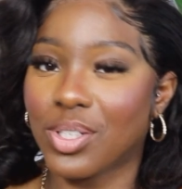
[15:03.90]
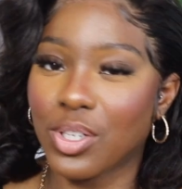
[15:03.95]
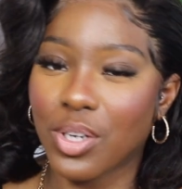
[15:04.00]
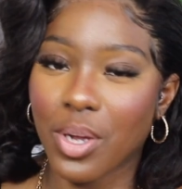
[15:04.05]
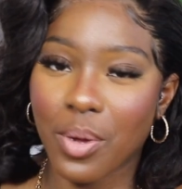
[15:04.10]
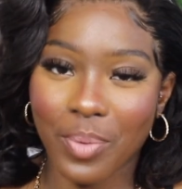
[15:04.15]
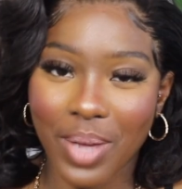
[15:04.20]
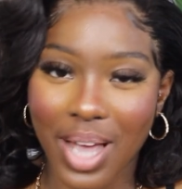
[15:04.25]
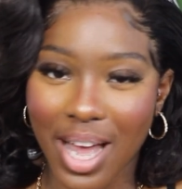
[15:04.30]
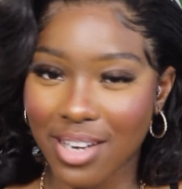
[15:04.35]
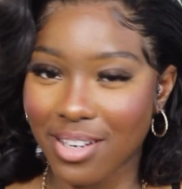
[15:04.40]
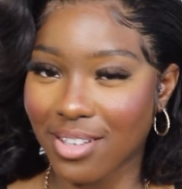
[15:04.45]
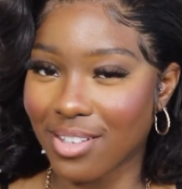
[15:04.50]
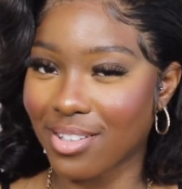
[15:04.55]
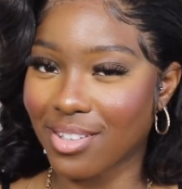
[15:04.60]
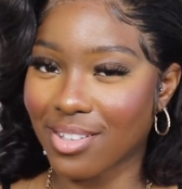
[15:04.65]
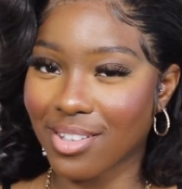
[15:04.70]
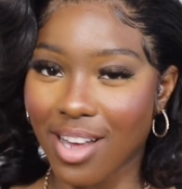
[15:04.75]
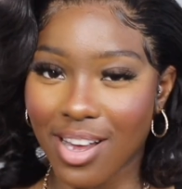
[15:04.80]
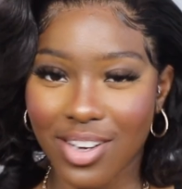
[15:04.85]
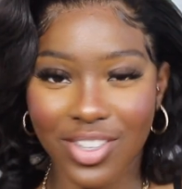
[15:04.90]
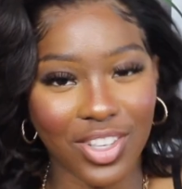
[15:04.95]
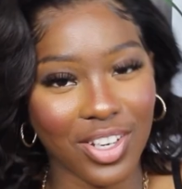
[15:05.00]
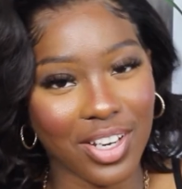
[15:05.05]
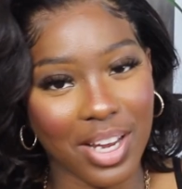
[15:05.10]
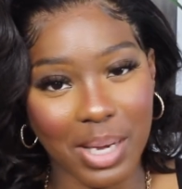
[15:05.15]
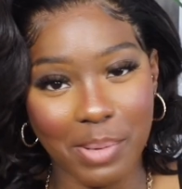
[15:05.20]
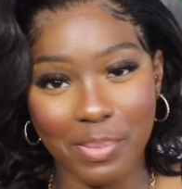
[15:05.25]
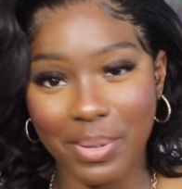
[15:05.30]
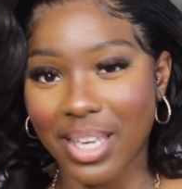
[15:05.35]
You know, we had a
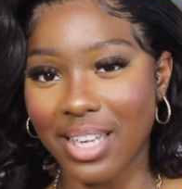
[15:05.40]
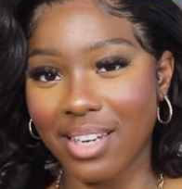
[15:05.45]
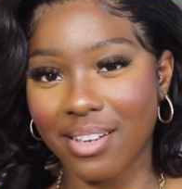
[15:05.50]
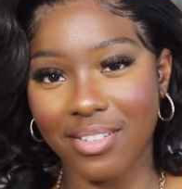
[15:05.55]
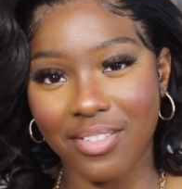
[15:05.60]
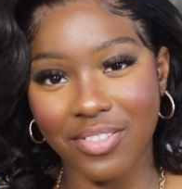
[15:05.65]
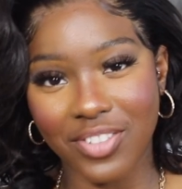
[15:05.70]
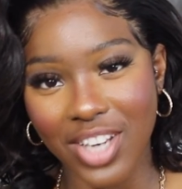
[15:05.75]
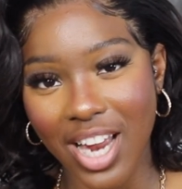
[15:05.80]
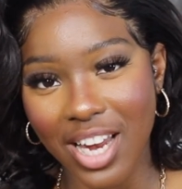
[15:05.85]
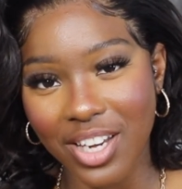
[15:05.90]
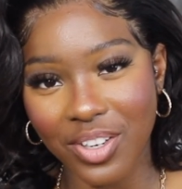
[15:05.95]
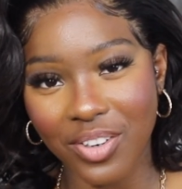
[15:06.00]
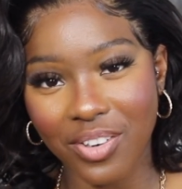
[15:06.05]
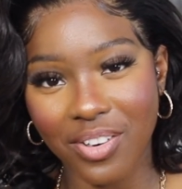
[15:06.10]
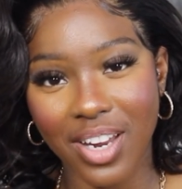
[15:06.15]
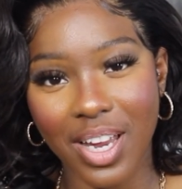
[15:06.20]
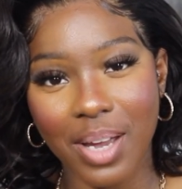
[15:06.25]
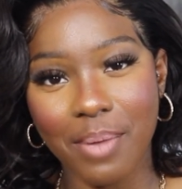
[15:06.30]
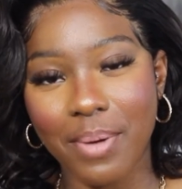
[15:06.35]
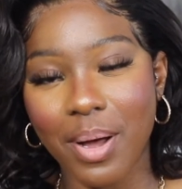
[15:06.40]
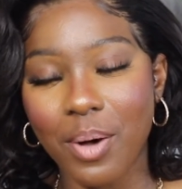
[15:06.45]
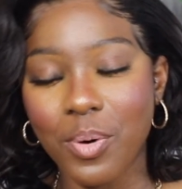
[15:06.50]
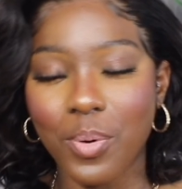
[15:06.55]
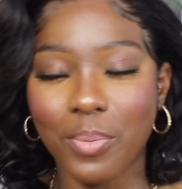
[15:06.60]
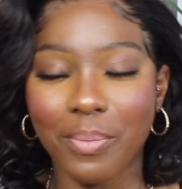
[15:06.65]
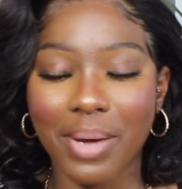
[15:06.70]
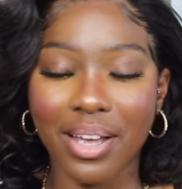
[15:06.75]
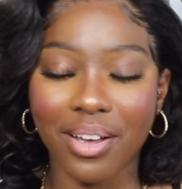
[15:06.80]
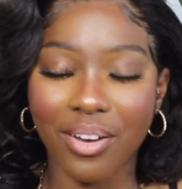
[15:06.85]
discussion at the beginning of January about
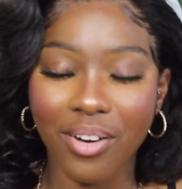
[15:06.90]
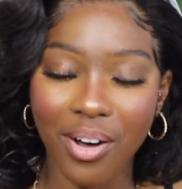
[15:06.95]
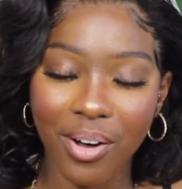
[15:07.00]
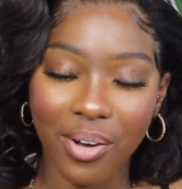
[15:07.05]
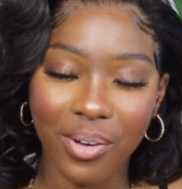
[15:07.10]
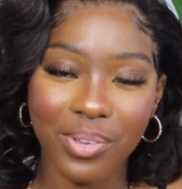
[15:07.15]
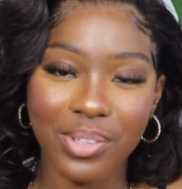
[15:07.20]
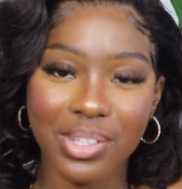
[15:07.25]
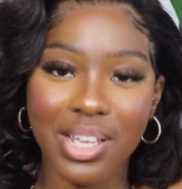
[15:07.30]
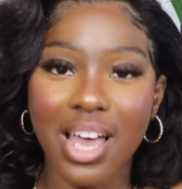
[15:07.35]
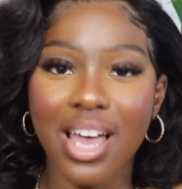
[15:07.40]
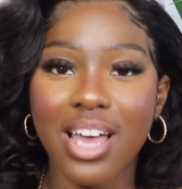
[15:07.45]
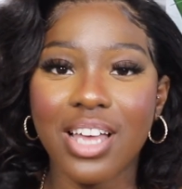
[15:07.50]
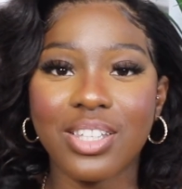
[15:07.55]
all my goals,